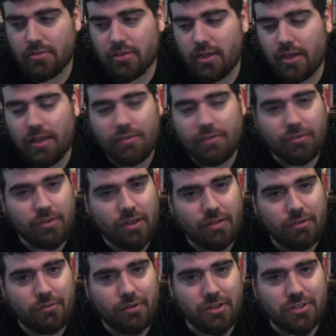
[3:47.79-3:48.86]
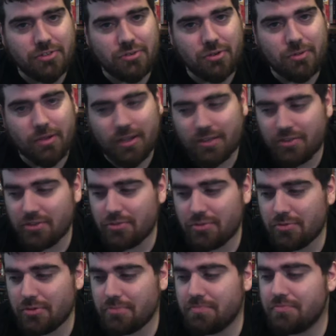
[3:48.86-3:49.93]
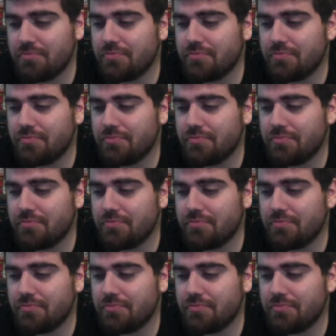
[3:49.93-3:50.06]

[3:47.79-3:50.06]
have kind of a funny story behind this one.